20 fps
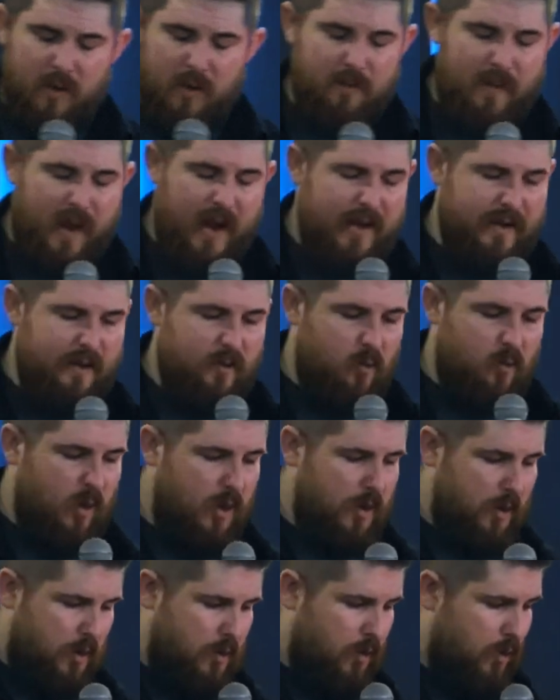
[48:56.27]
one mind and
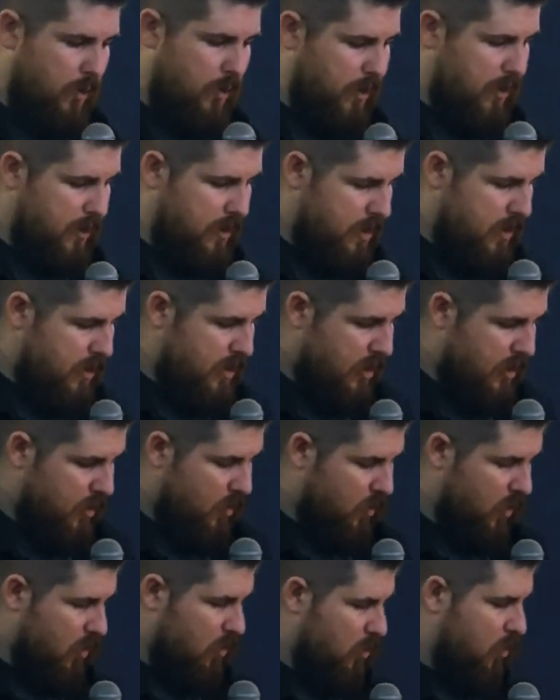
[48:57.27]
one accord,
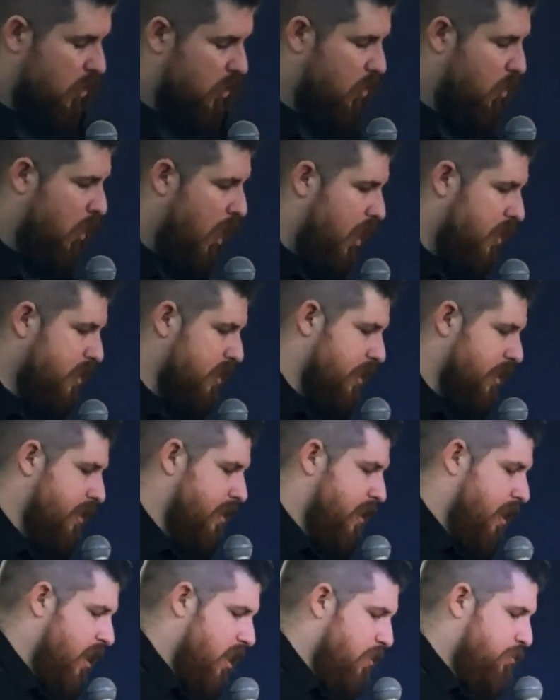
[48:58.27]
who are walking
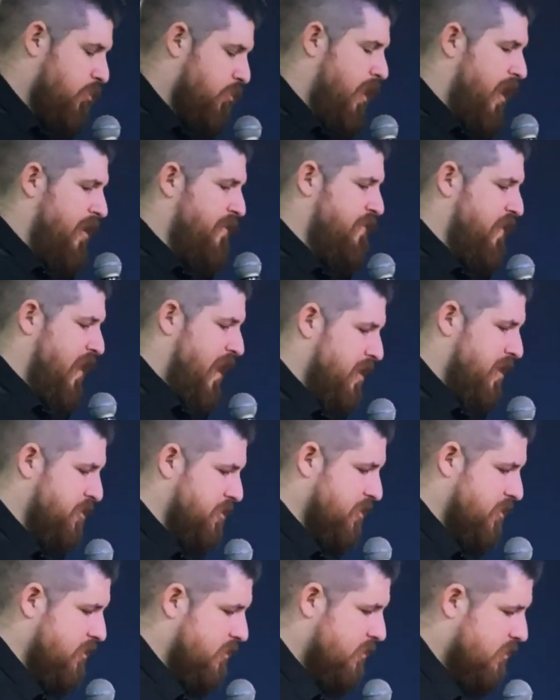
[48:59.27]
in an upright
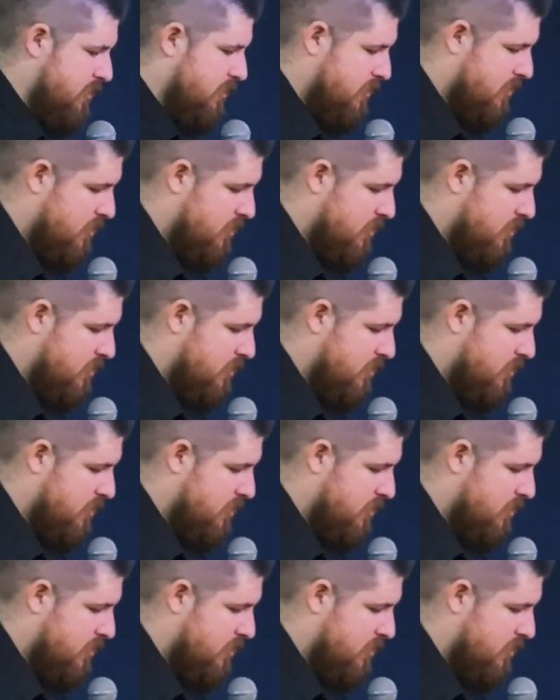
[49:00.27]
fashion.